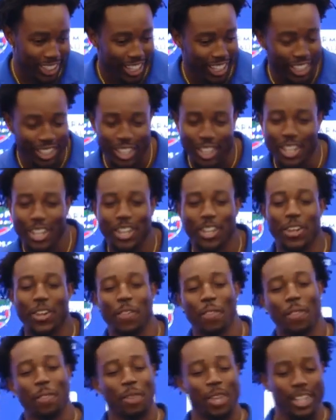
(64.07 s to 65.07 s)
tackle.
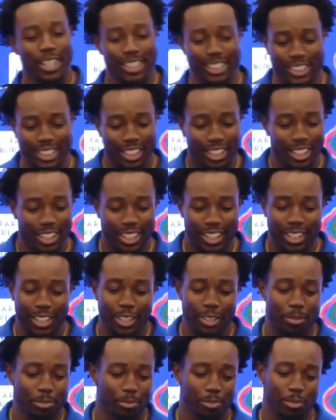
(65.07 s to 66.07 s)

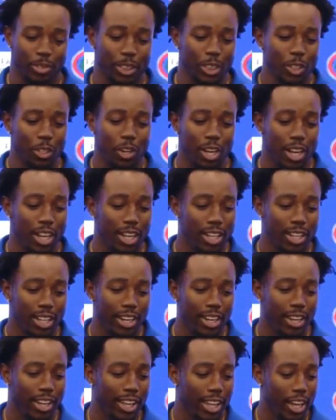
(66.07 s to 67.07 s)
So just going out
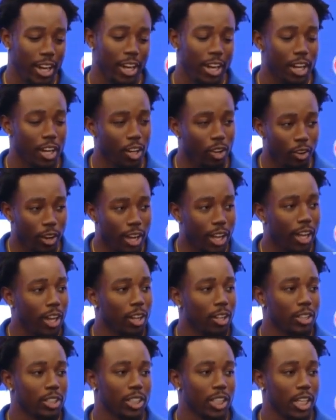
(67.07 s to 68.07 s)
there and hearing the
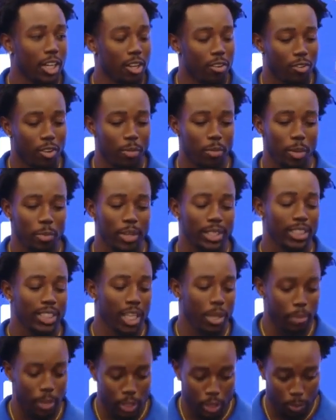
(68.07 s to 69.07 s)
crowd cheering for me, my
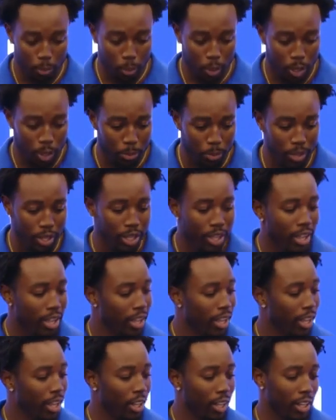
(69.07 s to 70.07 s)
teammates supporting me,
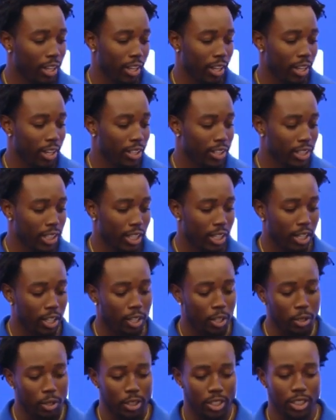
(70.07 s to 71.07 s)
and looking and seeing the
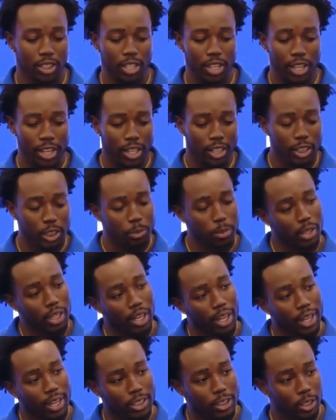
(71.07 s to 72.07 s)
coaches, it just meant a
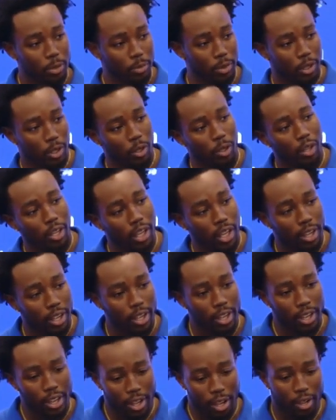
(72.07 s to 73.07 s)
lot to me knowing
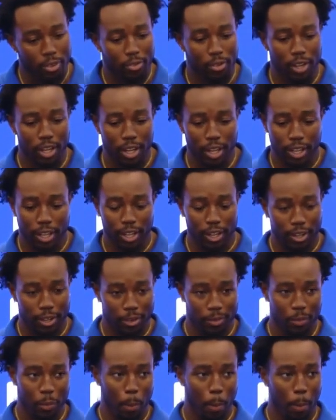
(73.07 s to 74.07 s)
how far they came.